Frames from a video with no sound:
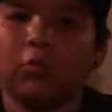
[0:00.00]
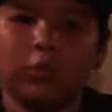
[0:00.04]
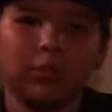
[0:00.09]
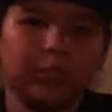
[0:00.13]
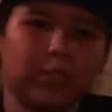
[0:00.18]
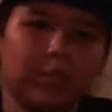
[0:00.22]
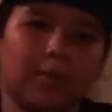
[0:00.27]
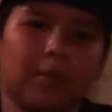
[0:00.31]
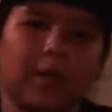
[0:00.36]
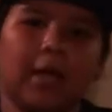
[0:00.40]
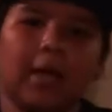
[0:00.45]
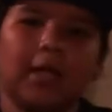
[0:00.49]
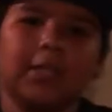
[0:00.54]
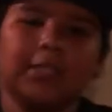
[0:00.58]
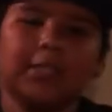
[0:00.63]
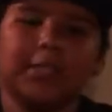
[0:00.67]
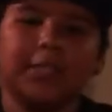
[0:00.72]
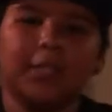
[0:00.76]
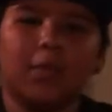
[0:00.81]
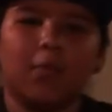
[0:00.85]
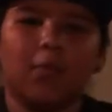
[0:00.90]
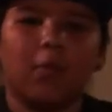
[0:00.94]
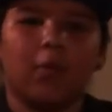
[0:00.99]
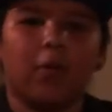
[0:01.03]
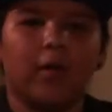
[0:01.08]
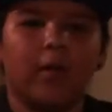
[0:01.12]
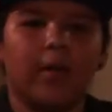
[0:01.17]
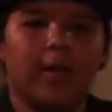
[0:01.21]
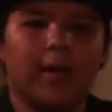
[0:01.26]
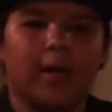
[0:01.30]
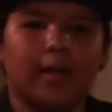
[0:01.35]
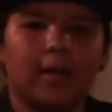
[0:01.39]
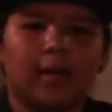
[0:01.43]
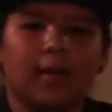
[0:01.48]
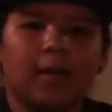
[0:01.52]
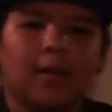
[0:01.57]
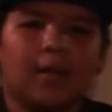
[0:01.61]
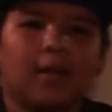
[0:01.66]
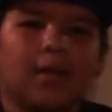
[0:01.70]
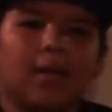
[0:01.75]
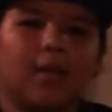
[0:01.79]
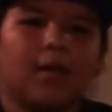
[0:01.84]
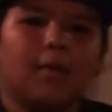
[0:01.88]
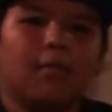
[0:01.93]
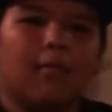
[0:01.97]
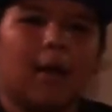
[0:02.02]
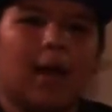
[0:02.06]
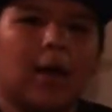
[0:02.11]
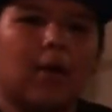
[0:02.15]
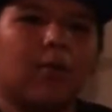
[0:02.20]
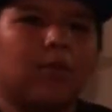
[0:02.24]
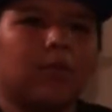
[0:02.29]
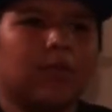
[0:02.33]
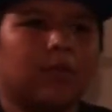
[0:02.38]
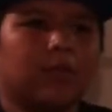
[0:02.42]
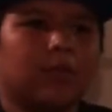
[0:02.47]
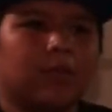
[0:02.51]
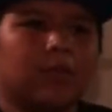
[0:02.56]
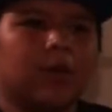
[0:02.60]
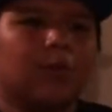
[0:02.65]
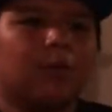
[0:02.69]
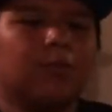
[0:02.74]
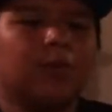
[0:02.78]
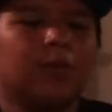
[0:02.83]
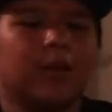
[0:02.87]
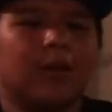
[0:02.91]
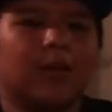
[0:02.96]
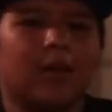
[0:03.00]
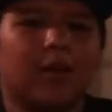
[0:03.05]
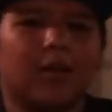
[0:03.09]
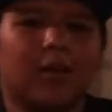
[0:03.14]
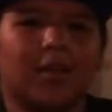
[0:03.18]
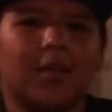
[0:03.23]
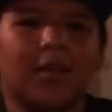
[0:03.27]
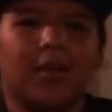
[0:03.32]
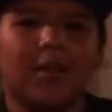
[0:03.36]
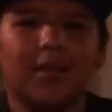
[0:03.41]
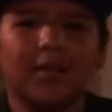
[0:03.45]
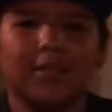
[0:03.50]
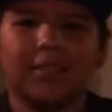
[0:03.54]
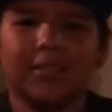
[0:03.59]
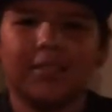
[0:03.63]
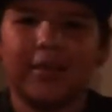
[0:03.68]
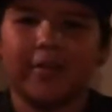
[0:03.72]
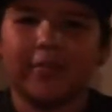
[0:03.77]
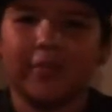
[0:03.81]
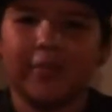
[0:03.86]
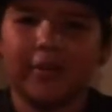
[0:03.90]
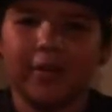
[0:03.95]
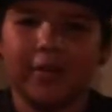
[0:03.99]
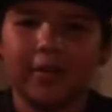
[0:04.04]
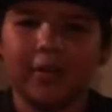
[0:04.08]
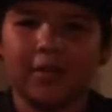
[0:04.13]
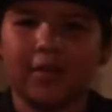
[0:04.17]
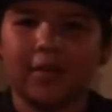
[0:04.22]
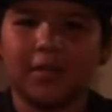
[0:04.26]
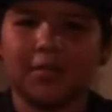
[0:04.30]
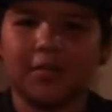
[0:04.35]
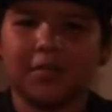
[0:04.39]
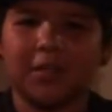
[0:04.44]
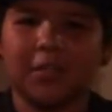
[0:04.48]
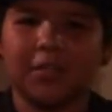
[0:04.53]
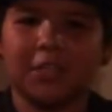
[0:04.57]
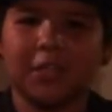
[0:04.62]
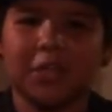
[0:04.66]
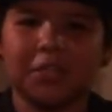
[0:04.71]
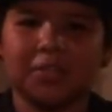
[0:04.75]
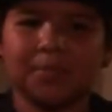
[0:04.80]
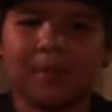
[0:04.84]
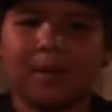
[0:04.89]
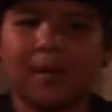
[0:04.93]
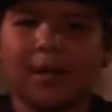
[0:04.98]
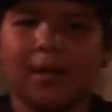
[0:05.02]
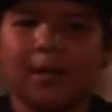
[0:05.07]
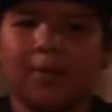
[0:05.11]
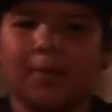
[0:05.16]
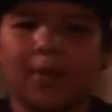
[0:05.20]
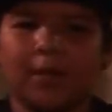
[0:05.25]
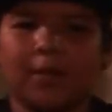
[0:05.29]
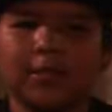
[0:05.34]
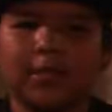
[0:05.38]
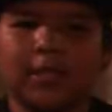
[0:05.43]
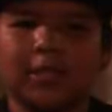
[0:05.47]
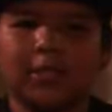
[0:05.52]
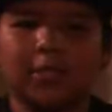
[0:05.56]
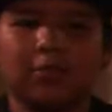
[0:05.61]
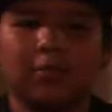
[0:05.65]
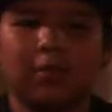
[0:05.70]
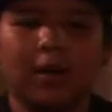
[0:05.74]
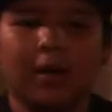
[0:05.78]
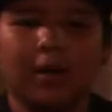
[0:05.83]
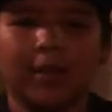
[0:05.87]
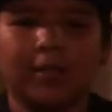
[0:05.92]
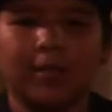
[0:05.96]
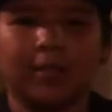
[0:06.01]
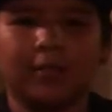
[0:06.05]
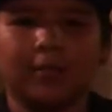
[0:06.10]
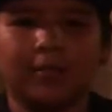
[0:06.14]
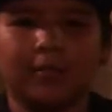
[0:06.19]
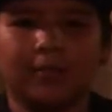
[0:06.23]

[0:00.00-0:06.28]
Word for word: What's up guys, it's your boy Nick, back with Complete Hockey 87. I changed my name because I just wanted to.